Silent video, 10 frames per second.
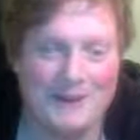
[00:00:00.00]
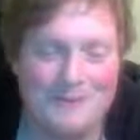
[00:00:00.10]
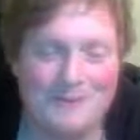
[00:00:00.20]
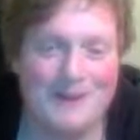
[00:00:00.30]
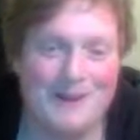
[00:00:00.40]

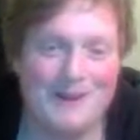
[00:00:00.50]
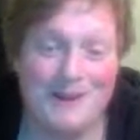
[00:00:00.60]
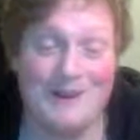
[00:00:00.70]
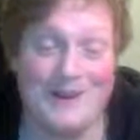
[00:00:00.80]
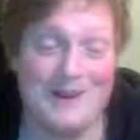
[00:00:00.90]
But
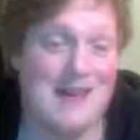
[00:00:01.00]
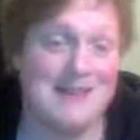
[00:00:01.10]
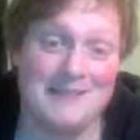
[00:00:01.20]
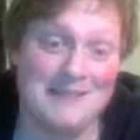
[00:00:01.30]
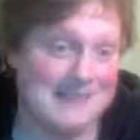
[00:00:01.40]

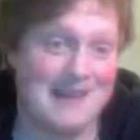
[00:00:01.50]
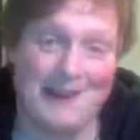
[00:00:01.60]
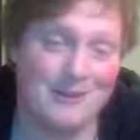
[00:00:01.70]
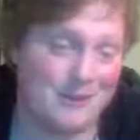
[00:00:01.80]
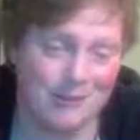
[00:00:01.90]
as I said,
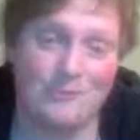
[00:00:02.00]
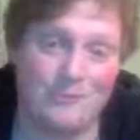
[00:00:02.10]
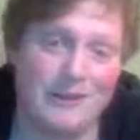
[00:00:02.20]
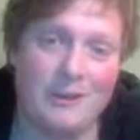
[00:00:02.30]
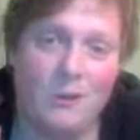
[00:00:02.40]
I don't
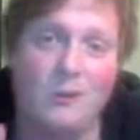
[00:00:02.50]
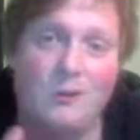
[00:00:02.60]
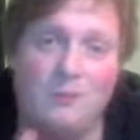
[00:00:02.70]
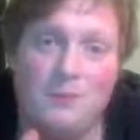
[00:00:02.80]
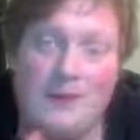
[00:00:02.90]

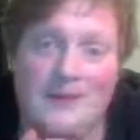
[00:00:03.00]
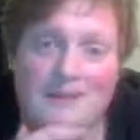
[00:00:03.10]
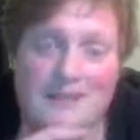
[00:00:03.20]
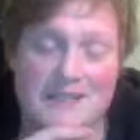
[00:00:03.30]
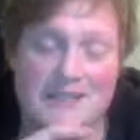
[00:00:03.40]
recall playing
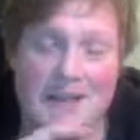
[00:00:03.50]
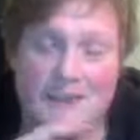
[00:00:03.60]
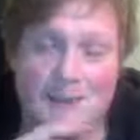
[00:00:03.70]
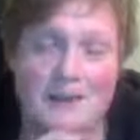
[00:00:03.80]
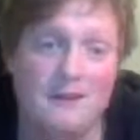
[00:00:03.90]
this
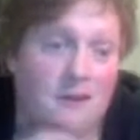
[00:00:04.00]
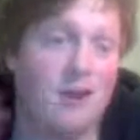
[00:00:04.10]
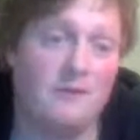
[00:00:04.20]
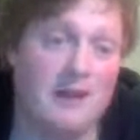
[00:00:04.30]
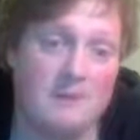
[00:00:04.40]
game, and a lot
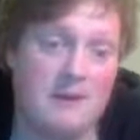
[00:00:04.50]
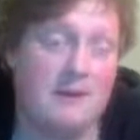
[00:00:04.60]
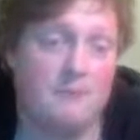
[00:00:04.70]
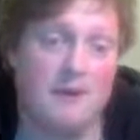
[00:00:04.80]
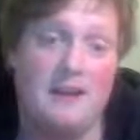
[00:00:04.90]
of games that
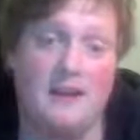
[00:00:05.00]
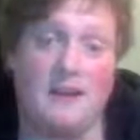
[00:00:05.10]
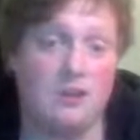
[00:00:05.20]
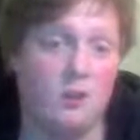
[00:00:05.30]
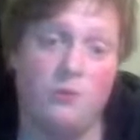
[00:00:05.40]
I've played, I
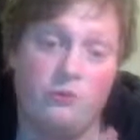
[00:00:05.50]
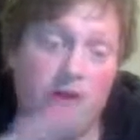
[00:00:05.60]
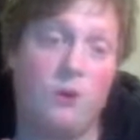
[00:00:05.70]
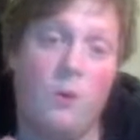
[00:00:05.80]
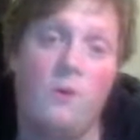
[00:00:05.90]
don't
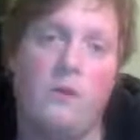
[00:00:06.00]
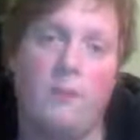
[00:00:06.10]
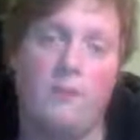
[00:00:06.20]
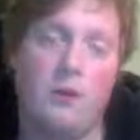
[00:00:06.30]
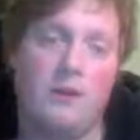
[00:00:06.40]
recall
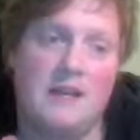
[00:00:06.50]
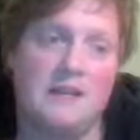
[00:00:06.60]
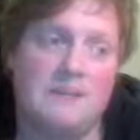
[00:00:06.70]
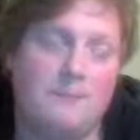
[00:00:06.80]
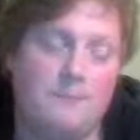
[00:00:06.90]
them
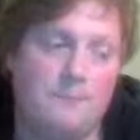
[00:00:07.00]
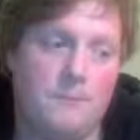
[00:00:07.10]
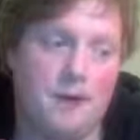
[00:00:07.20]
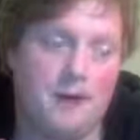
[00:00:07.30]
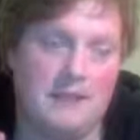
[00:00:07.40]
unless
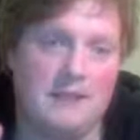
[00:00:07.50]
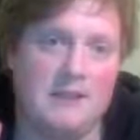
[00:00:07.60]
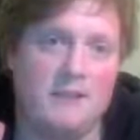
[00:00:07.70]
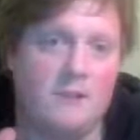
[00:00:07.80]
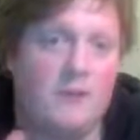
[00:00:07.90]
I see
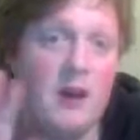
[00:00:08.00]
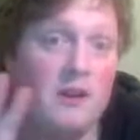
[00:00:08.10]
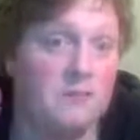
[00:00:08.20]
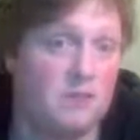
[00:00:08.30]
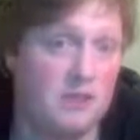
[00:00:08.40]
the
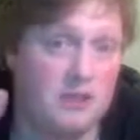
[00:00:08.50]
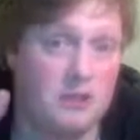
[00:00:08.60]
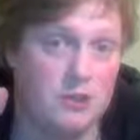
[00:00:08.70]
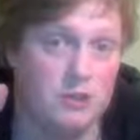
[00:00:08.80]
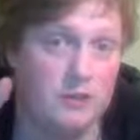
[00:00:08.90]
final
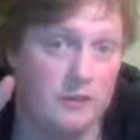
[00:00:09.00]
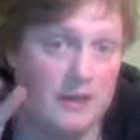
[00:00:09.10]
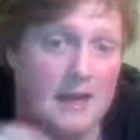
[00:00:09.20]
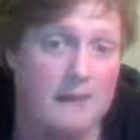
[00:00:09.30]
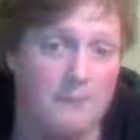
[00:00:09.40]
position of the
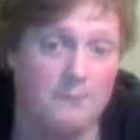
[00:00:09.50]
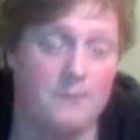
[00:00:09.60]
game.